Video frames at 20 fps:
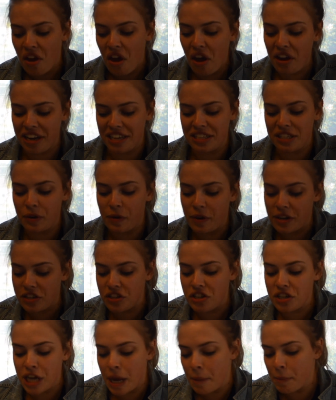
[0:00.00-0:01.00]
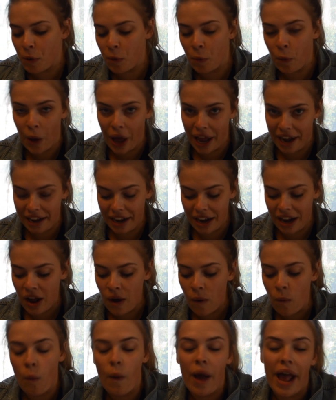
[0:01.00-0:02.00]
Okay, so question number 1.
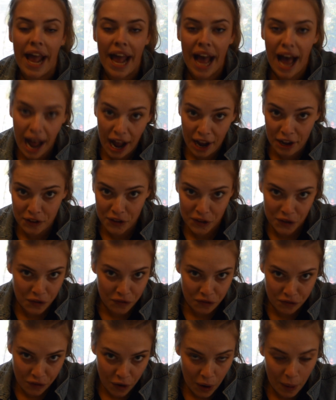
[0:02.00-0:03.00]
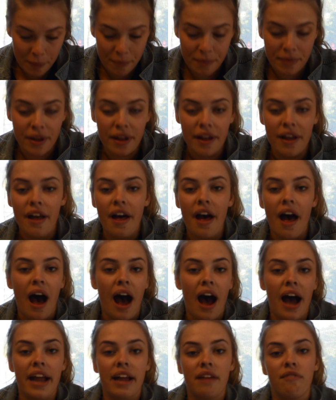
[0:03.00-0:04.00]
Where are you from?
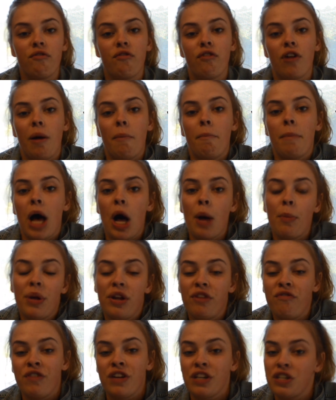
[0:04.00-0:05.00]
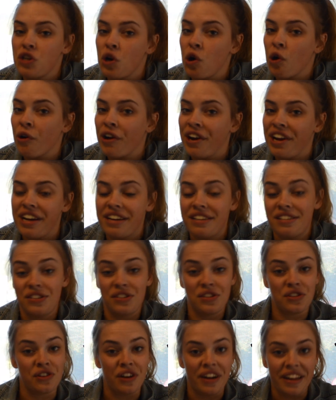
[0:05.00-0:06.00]
I am from Melbourne, Victoria,
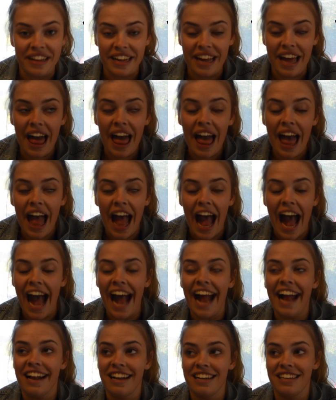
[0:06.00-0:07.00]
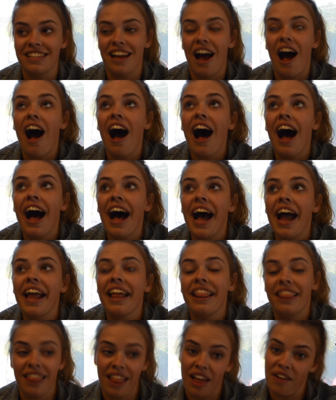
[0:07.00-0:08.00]
Australia, and I
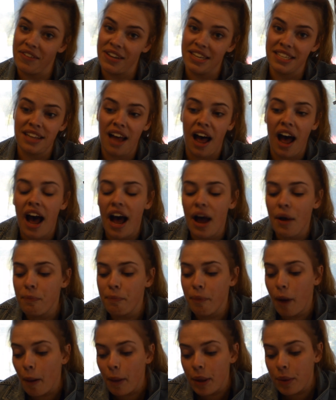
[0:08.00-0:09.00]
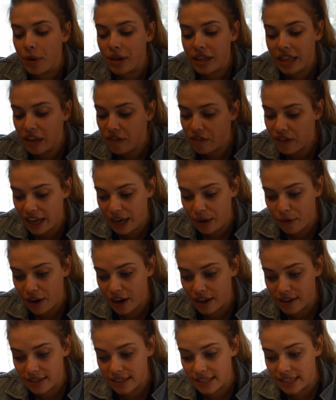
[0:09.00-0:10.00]
love it. I probably wouldn't live anywhere
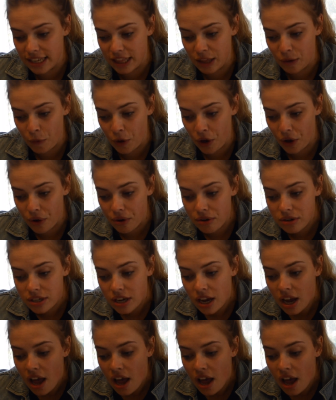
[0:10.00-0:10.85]
else in the world.